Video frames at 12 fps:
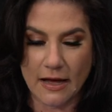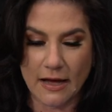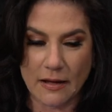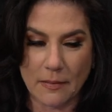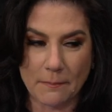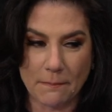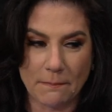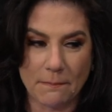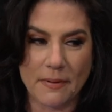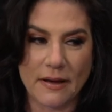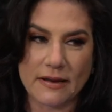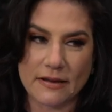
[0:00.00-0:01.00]

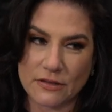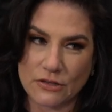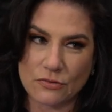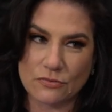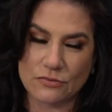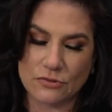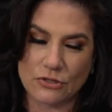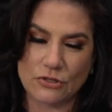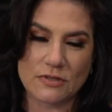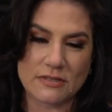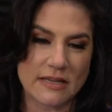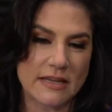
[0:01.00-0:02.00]
But
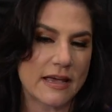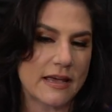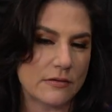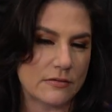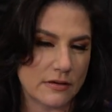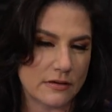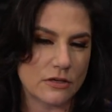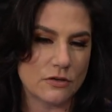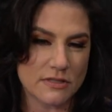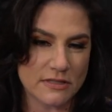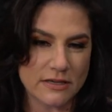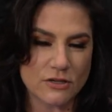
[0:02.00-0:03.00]
you see
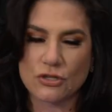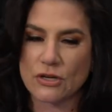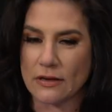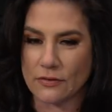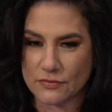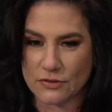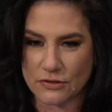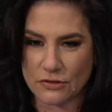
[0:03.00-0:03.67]
a shift,